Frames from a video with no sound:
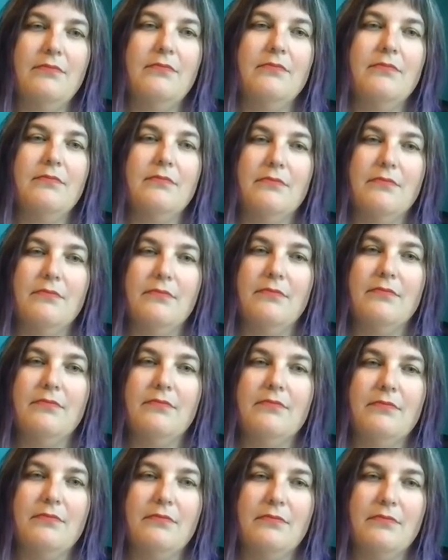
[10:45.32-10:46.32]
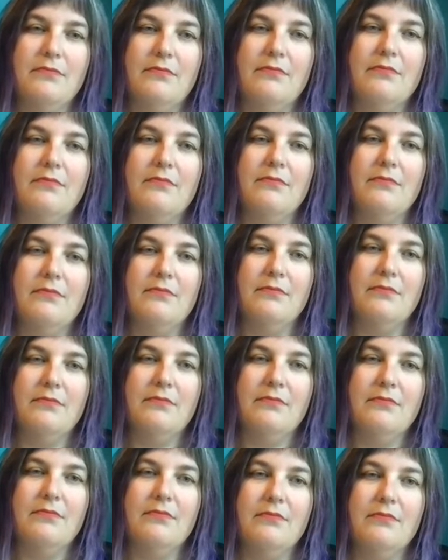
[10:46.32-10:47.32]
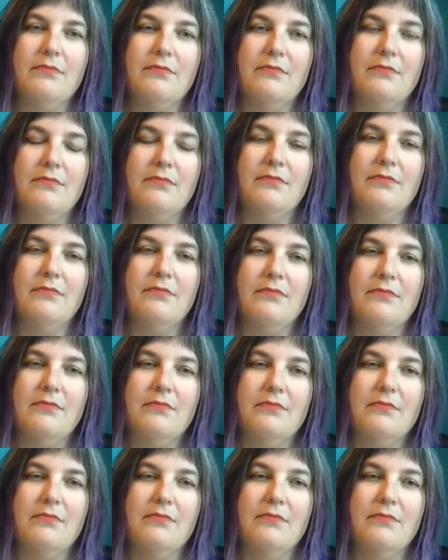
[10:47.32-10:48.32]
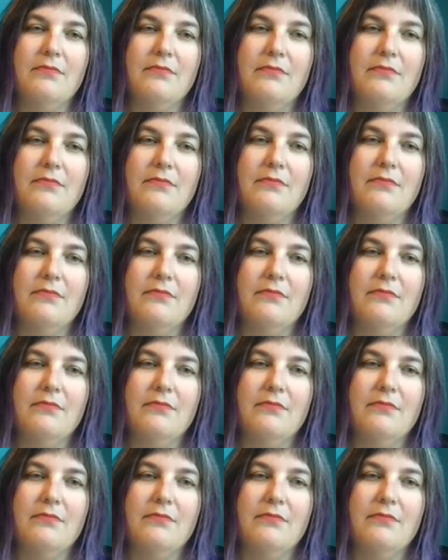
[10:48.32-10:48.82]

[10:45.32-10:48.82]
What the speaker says: [no speech]